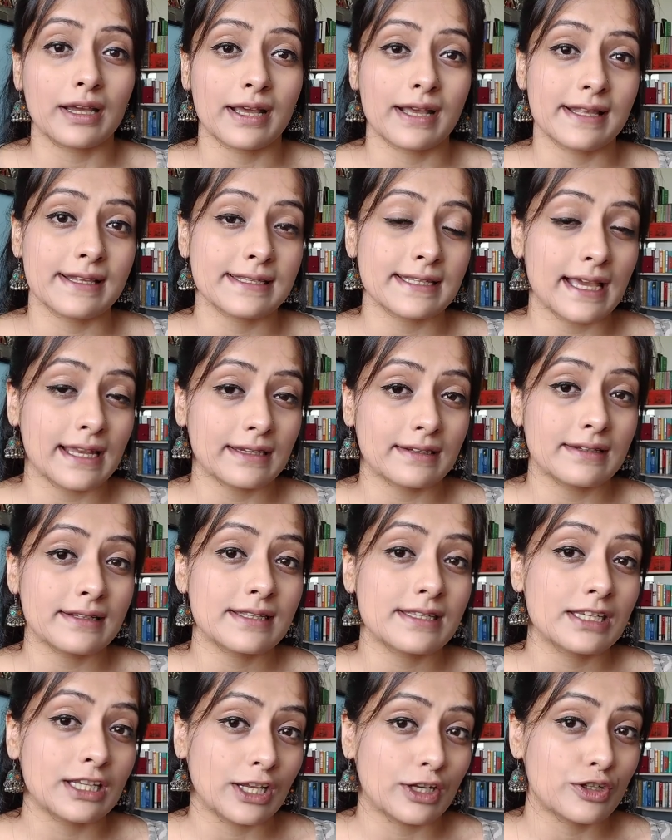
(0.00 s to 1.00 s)
has
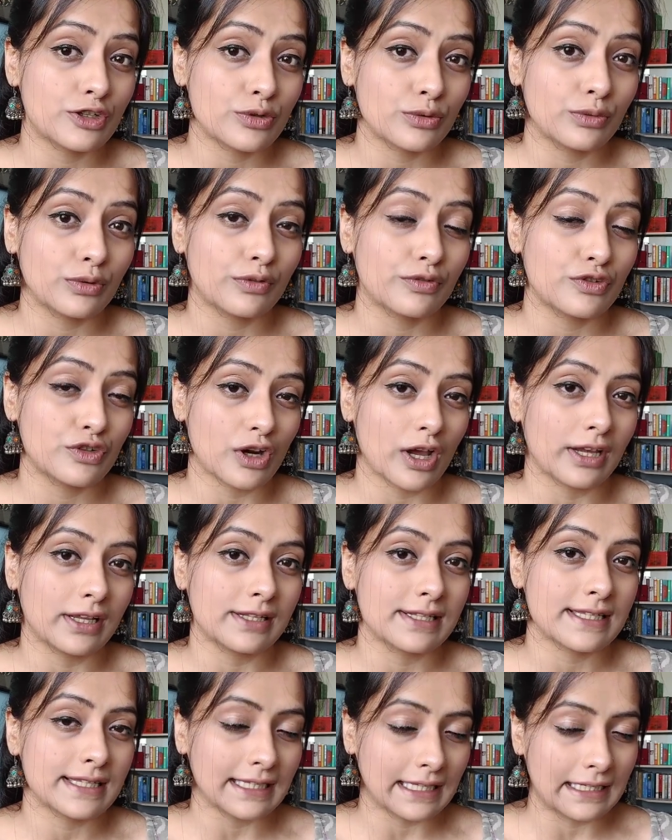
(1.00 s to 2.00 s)
entered stage 2 of
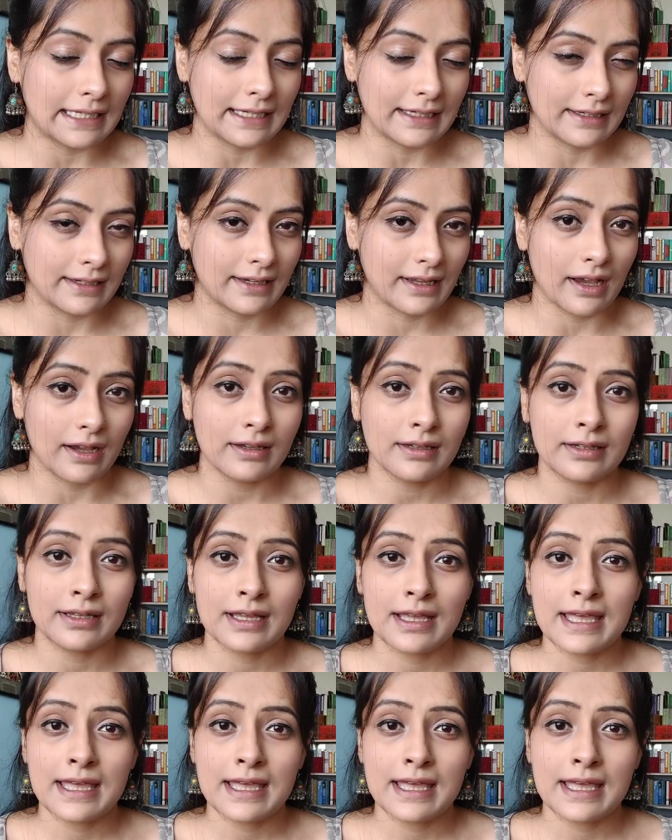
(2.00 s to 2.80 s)
trials in India.